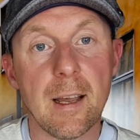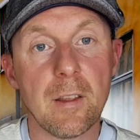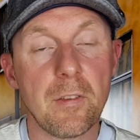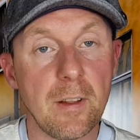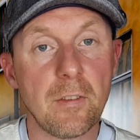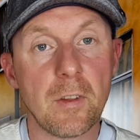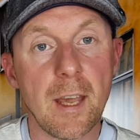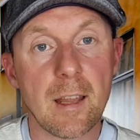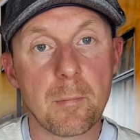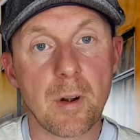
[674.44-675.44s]
Sits
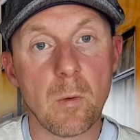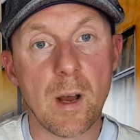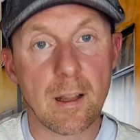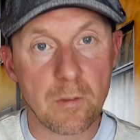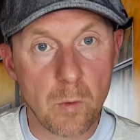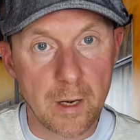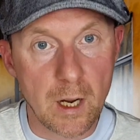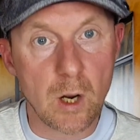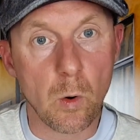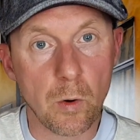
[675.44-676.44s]
together pretty well. It's quite a
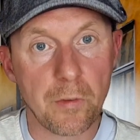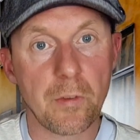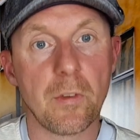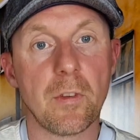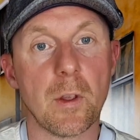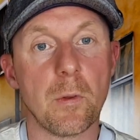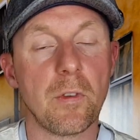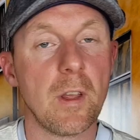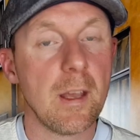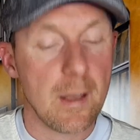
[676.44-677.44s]
coarse
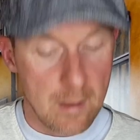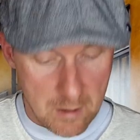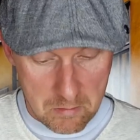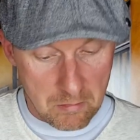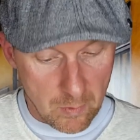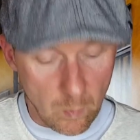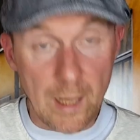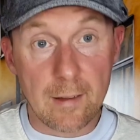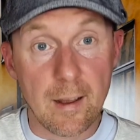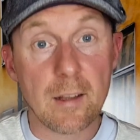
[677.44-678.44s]
snus.
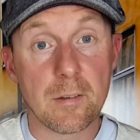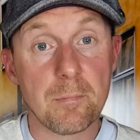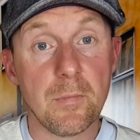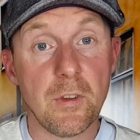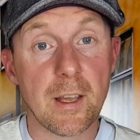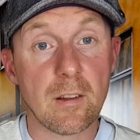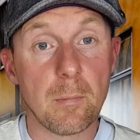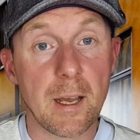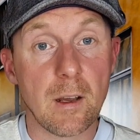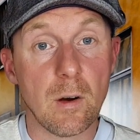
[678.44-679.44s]
Well done, GN
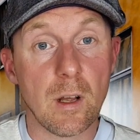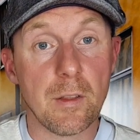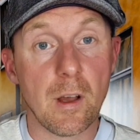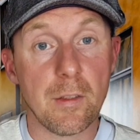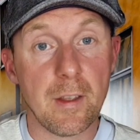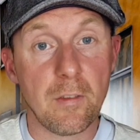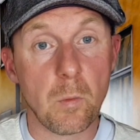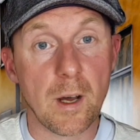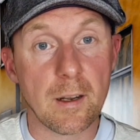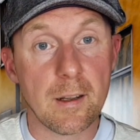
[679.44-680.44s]
Tobacco, on this
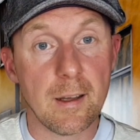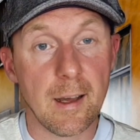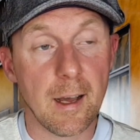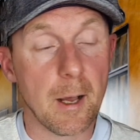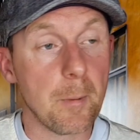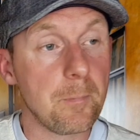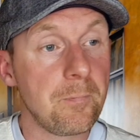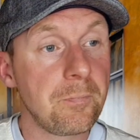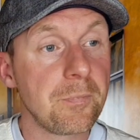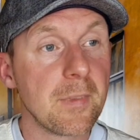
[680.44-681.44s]
one.
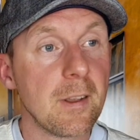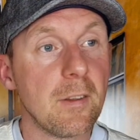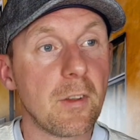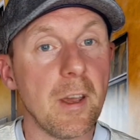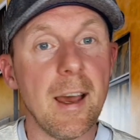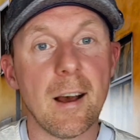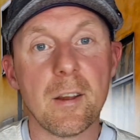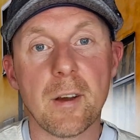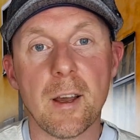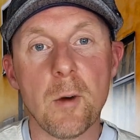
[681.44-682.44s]
So yeah,
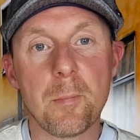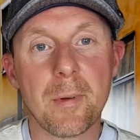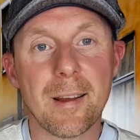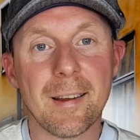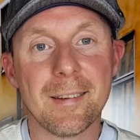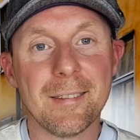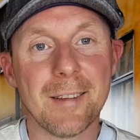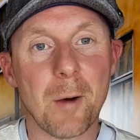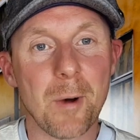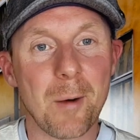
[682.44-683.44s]
I hope
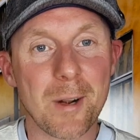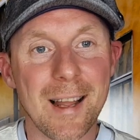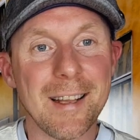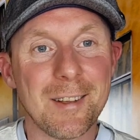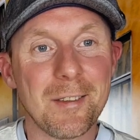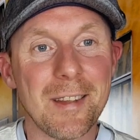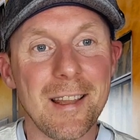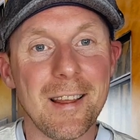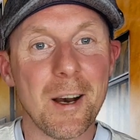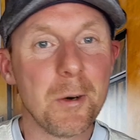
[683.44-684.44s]
I would like to see
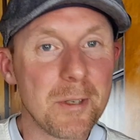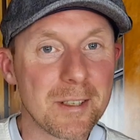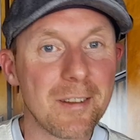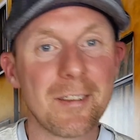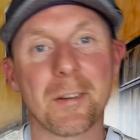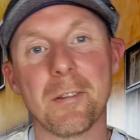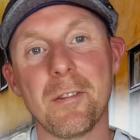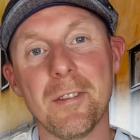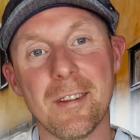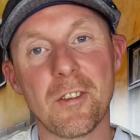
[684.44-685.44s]
the Odins sort of
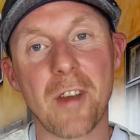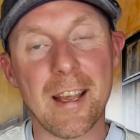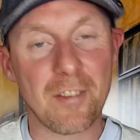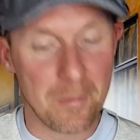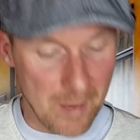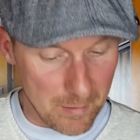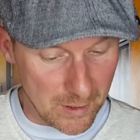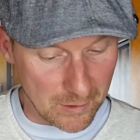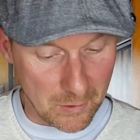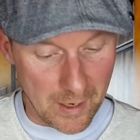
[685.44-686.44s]
change. Maybe
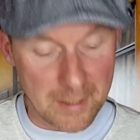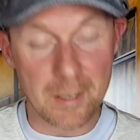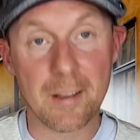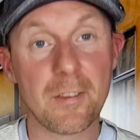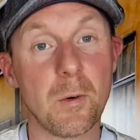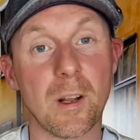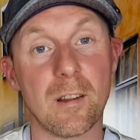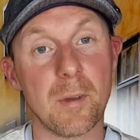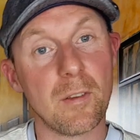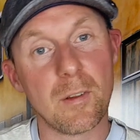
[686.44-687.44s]
not quite to this quality
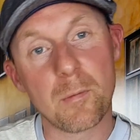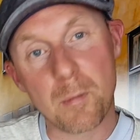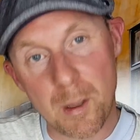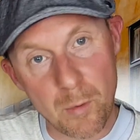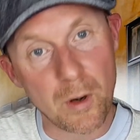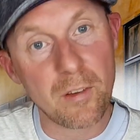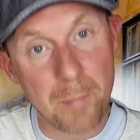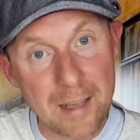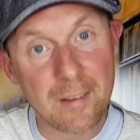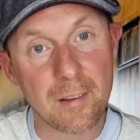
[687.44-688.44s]
because it would be more
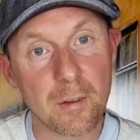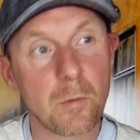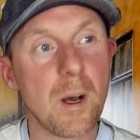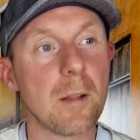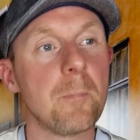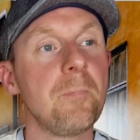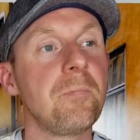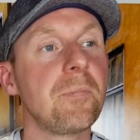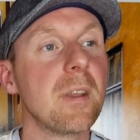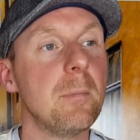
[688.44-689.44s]
expensive as well.
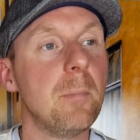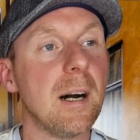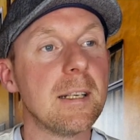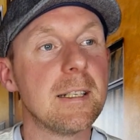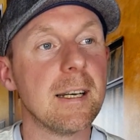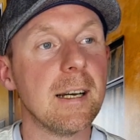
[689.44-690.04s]
But